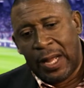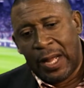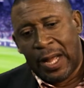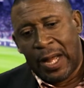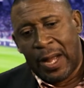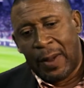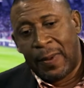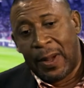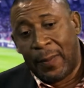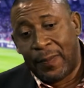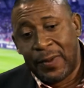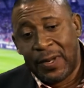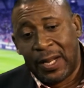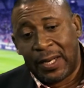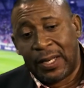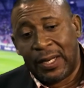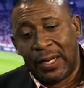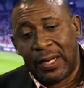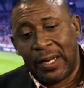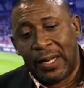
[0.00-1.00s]
I'm happy that
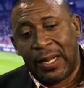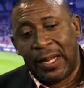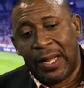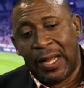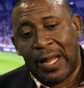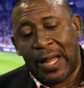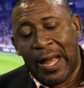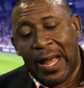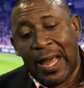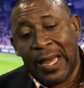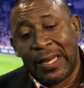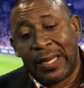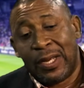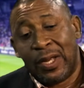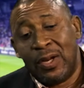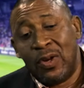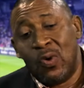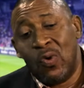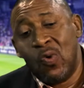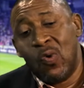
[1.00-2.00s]
I
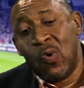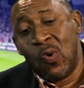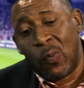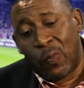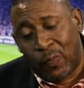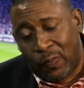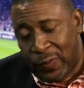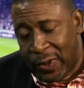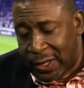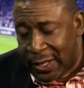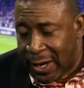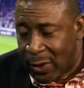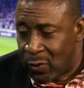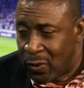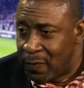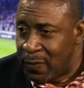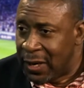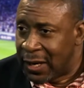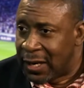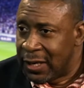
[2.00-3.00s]
can hope that I will
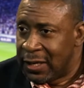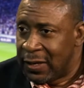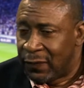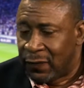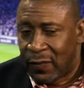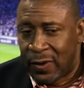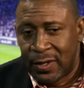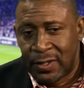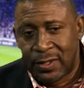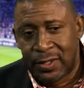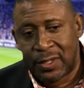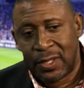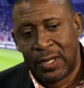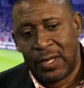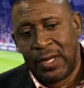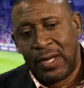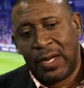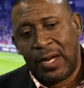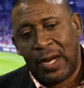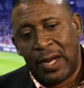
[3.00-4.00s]
make a difference.
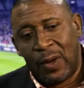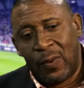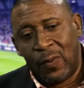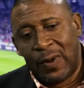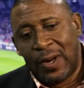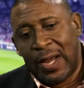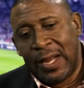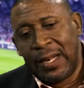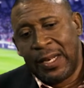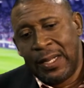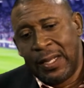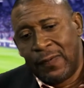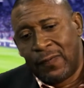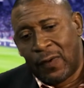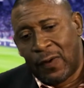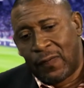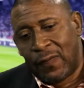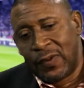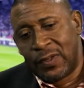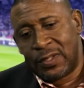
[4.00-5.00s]
And when I leave
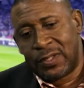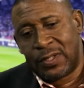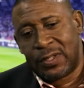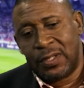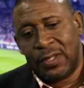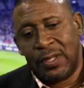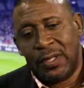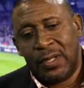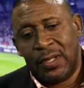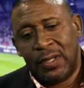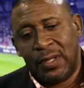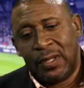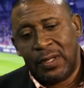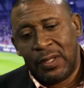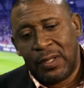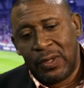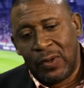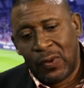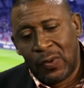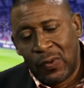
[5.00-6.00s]
office,
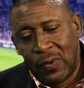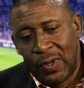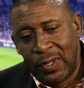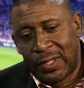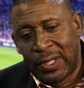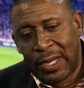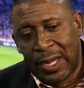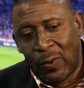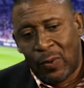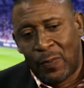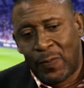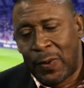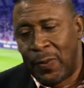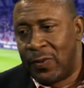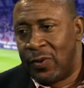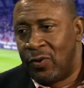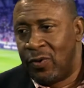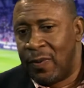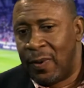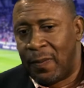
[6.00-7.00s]
the only thing I want people
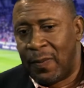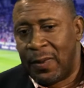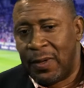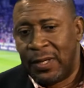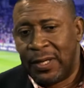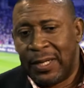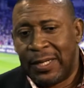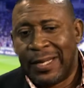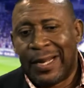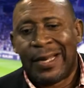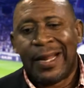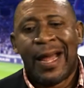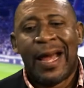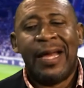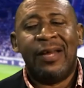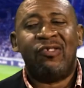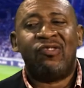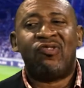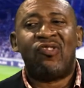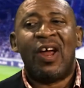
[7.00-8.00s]
to remember is that
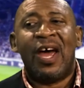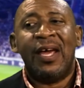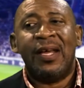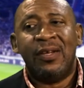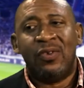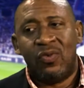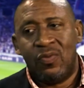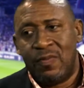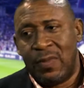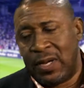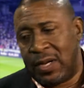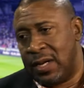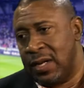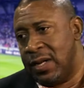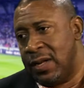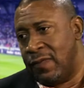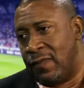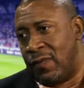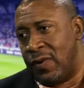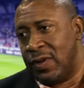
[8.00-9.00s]
I tried to make a
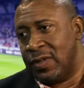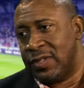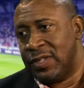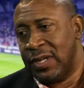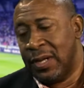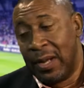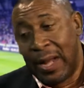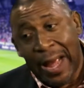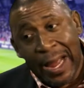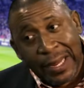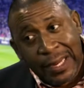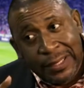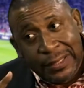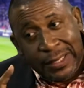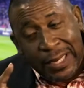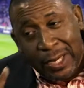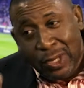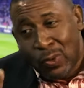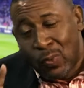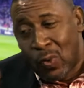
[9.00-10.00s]
difference. I could
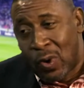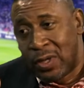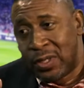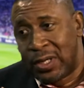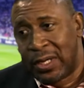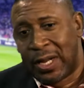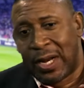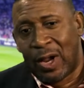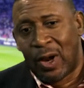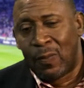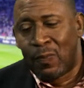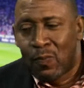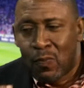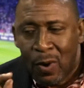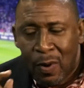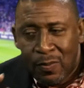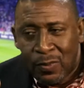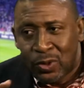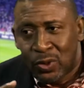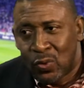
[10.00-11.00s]
tell you one thing, and I'll
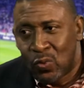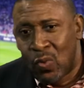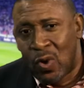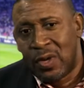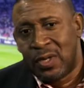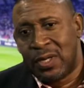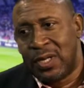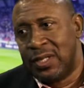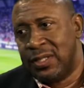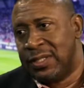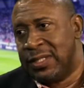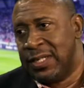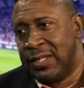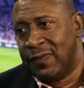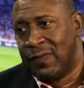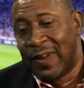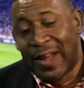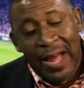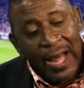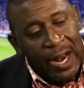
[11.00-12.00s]
promise you one thing,
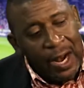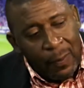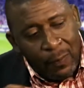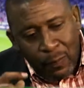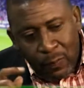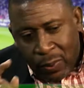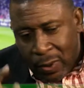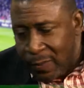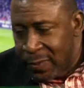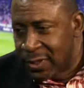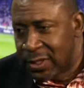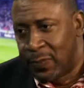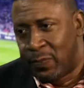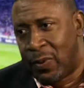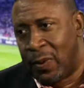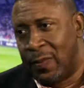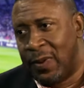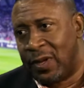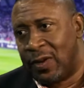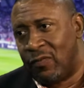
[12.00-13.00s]
Steve, and I'll promise the
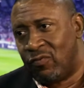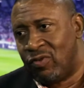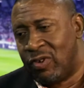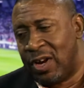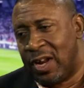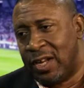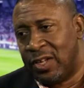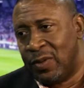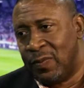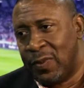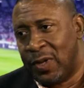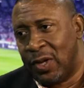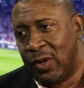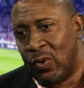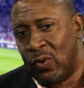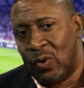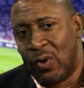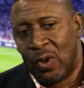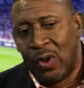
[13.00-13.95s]
public of Trinidad and Tobago.